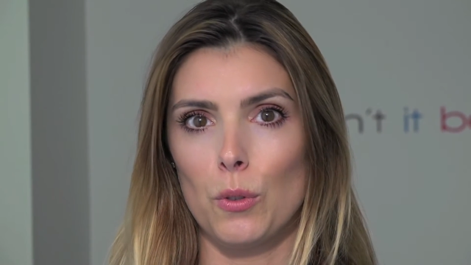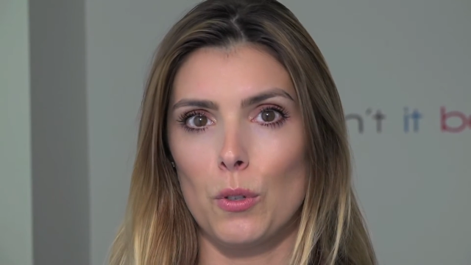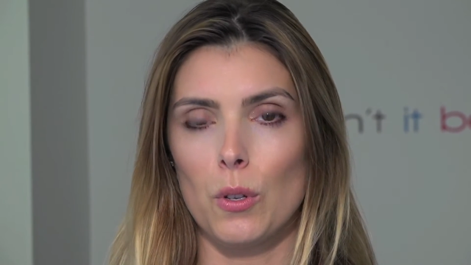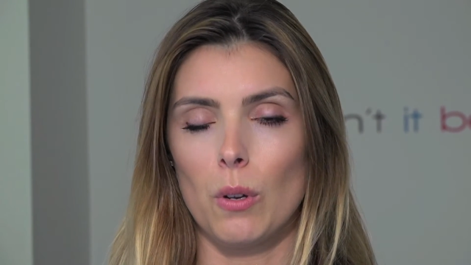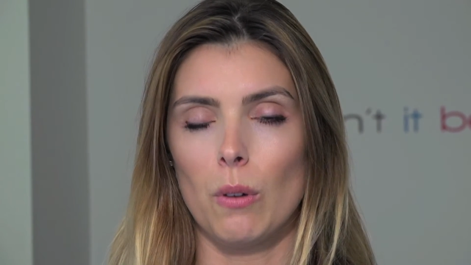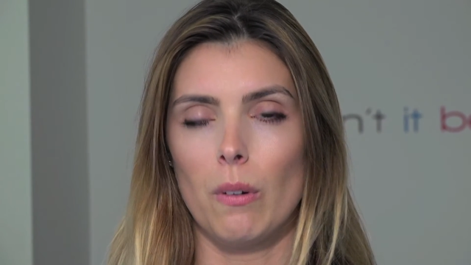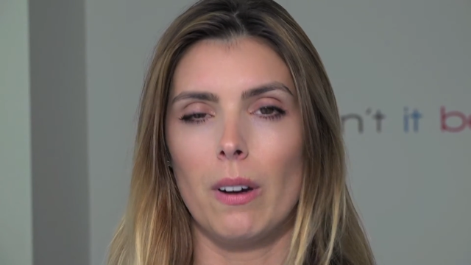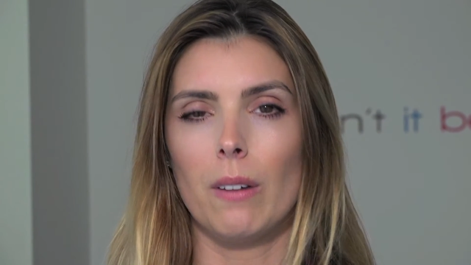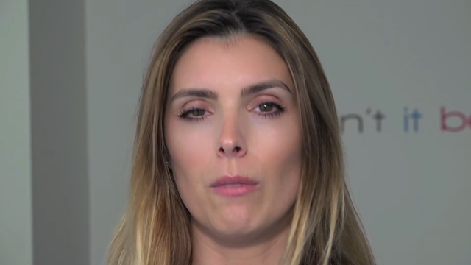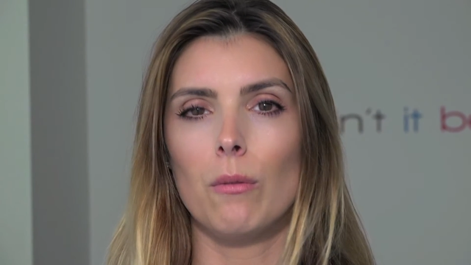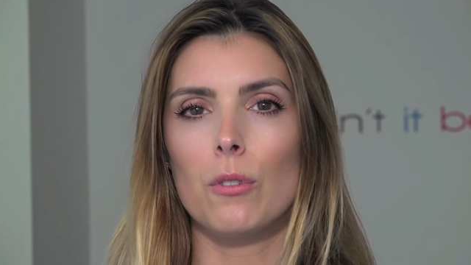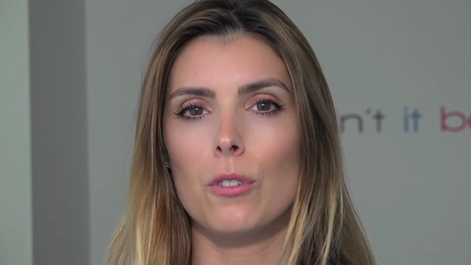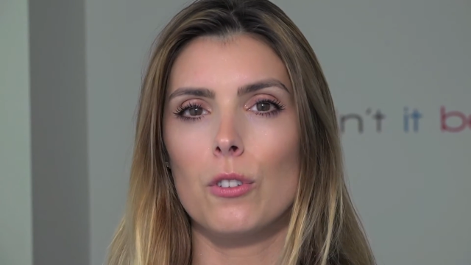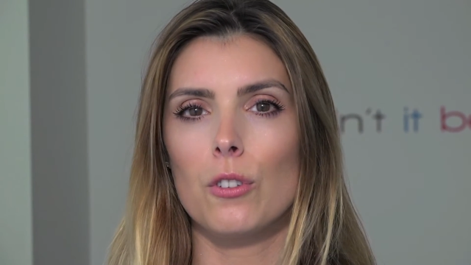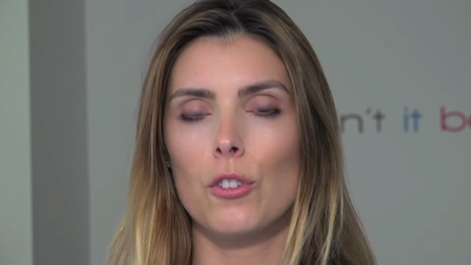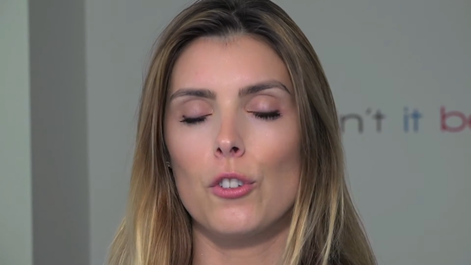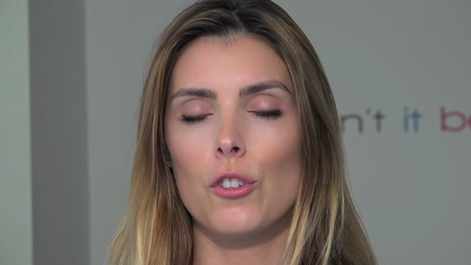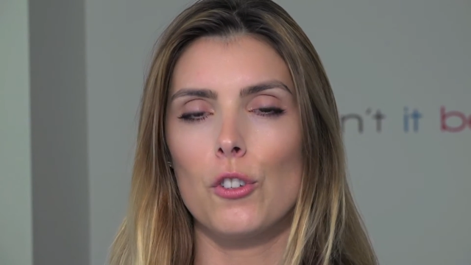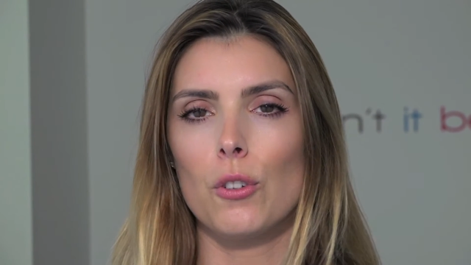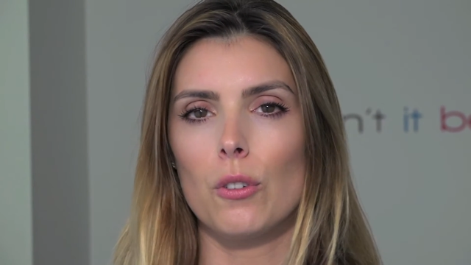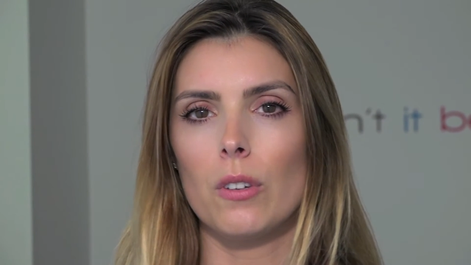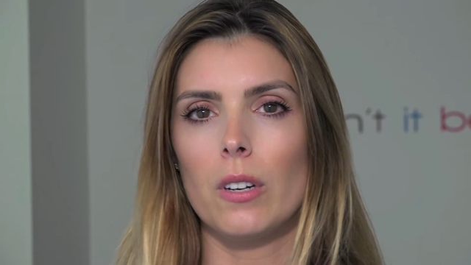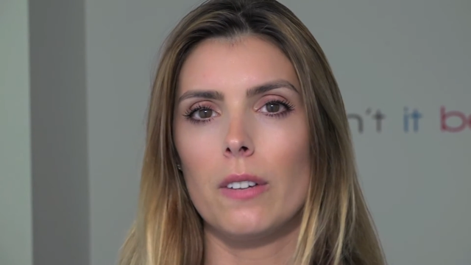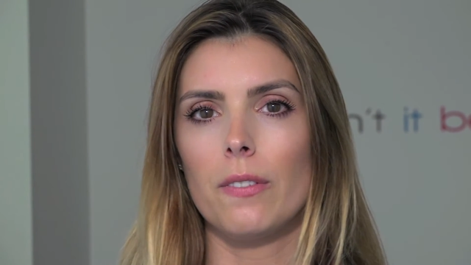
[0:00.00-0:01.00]
so I
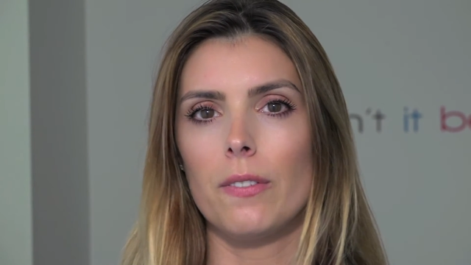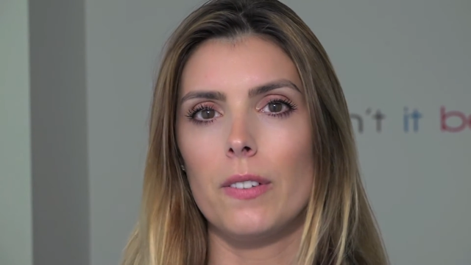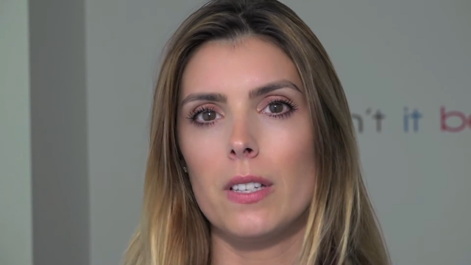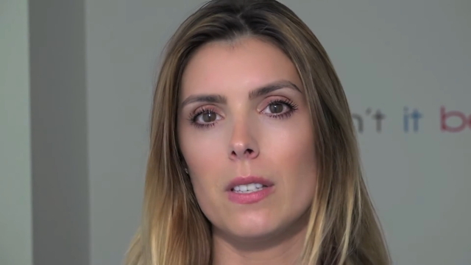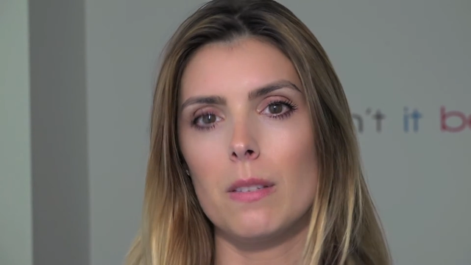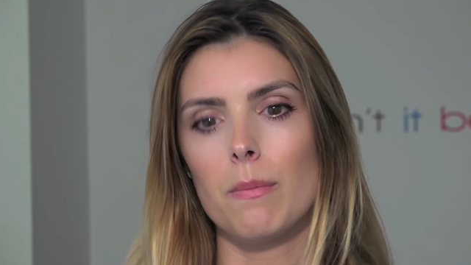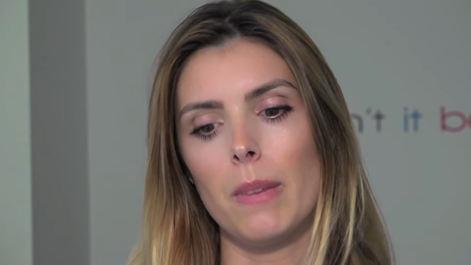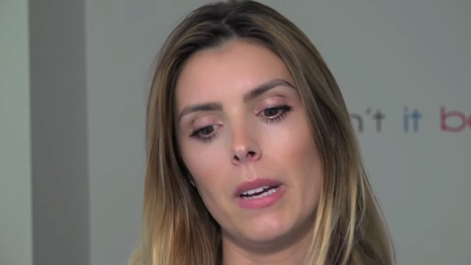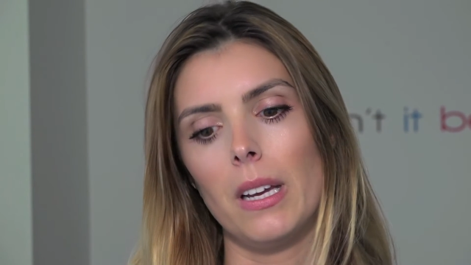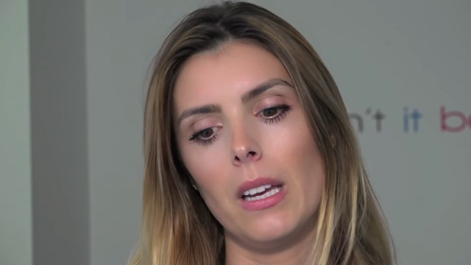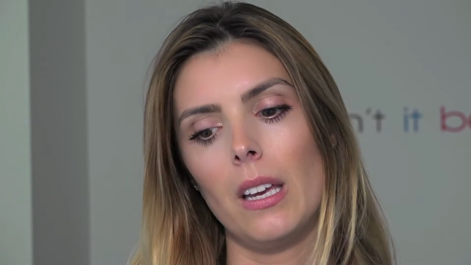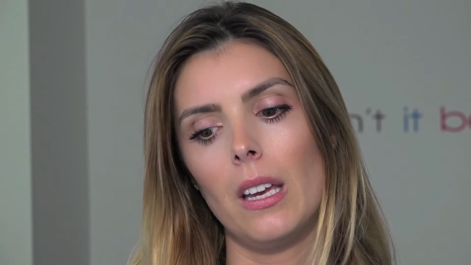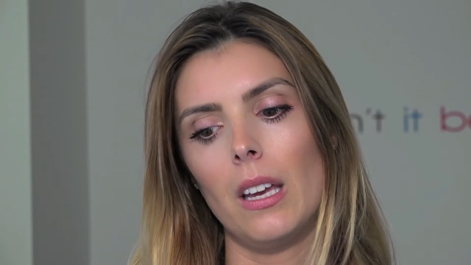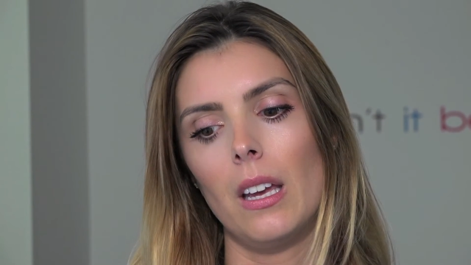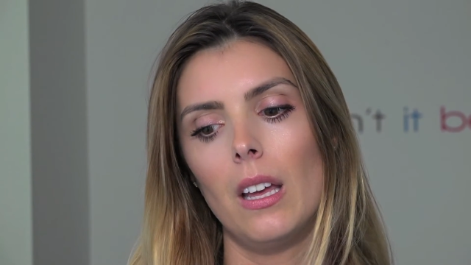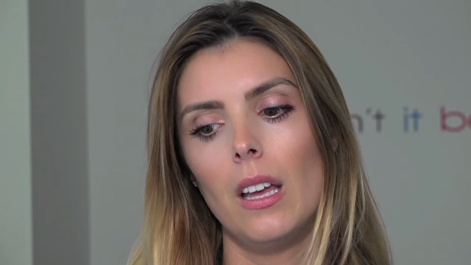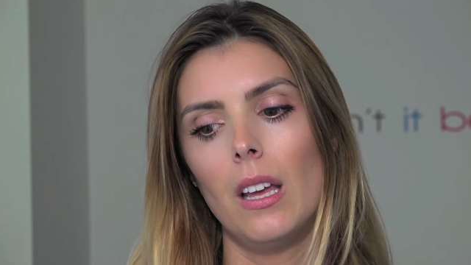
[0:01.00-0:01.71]
wasn't sure if it's my